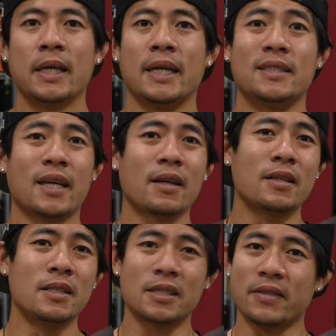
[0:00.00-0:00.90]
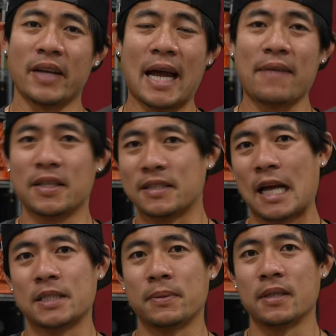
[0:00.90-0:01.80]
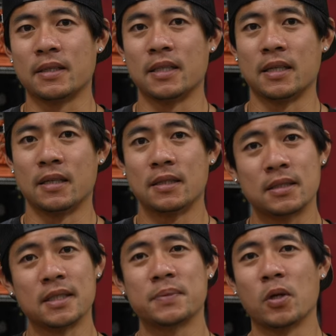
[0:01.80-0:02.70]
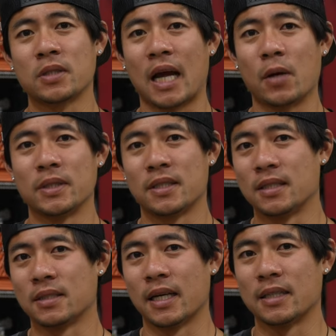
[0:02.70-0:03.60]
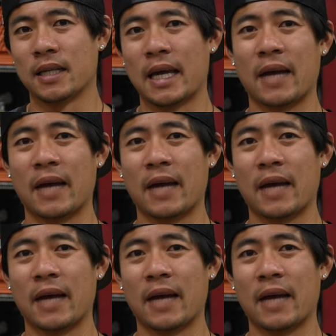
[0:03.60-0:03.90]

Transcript: It technically doesn't even have the top speed I need since most highways these days